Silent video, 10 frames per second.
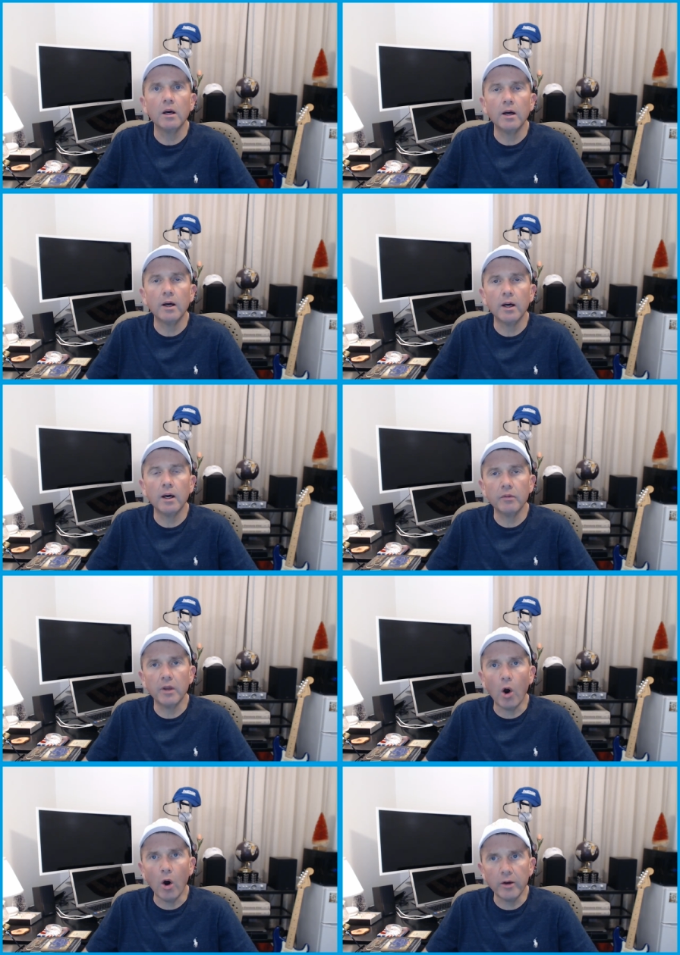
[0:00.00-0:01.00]

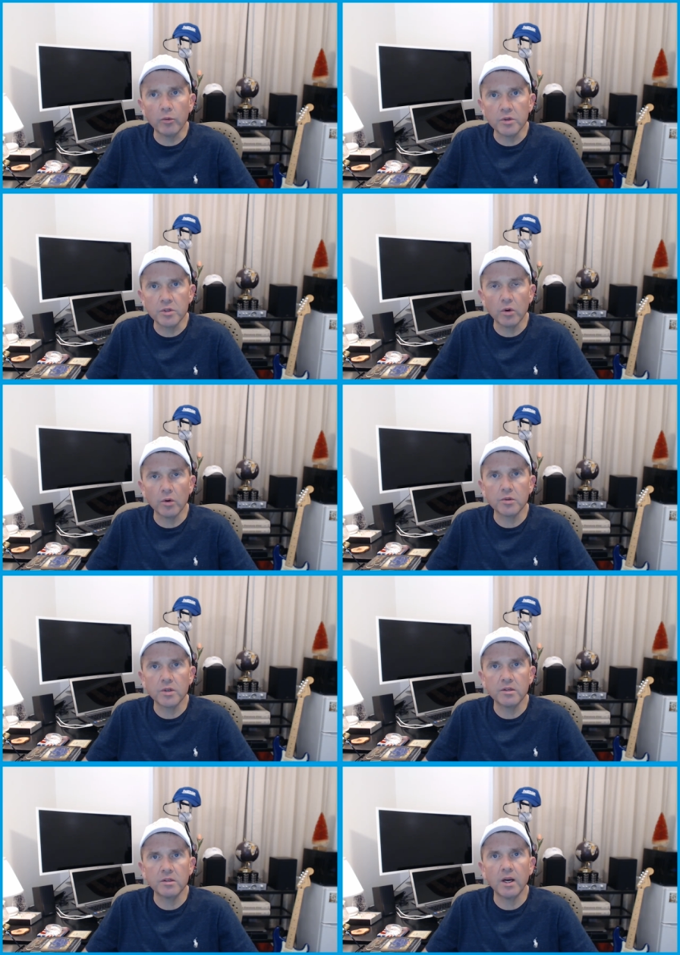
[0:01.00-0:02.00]
audit results, I
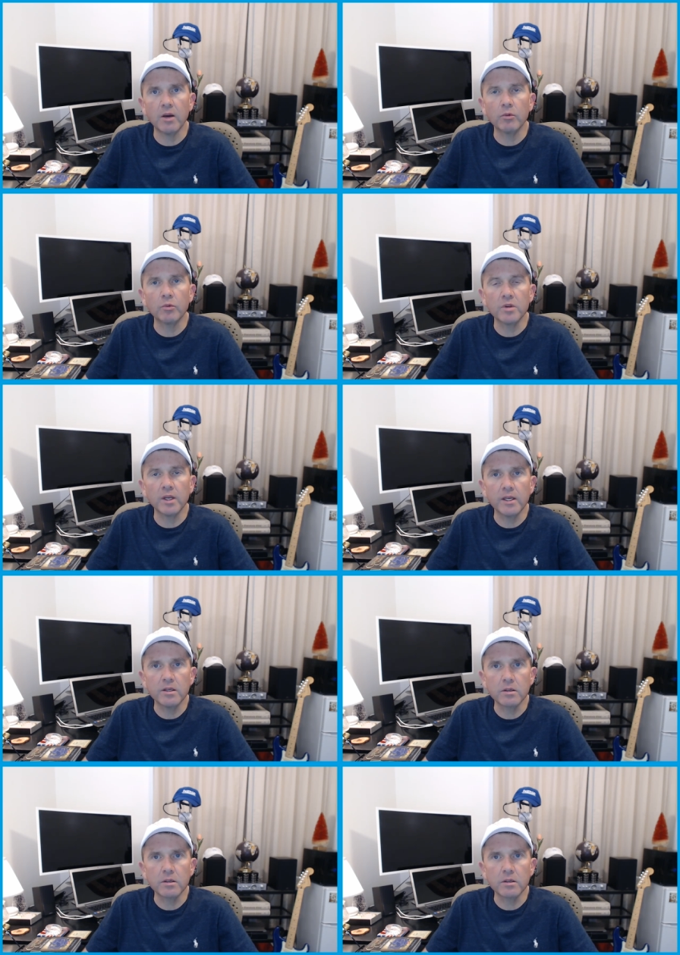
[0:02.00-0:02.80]
said I would release